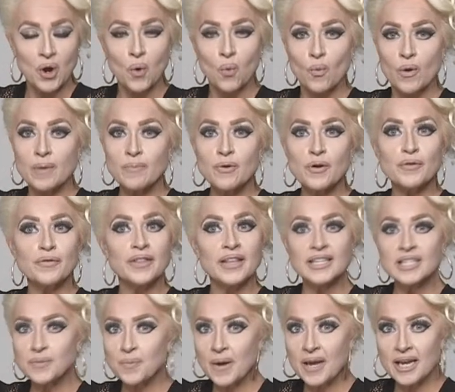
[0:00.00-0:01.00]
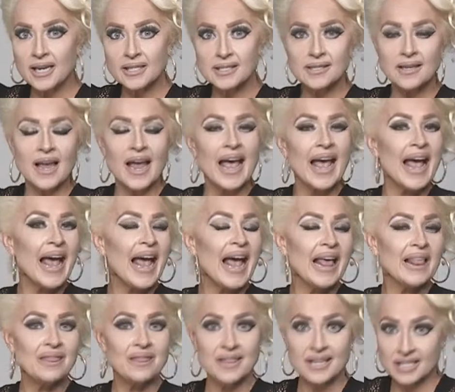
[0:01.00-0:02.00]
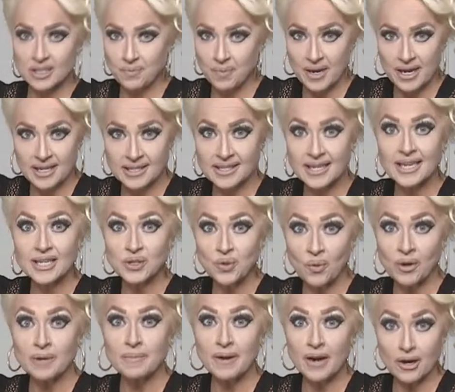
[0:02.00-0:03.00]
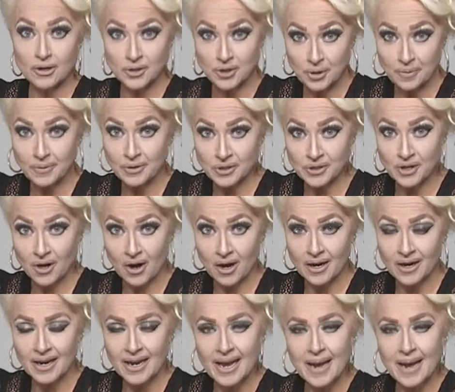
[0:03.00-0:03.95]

we move this piece, and this piece is going to be our superstar.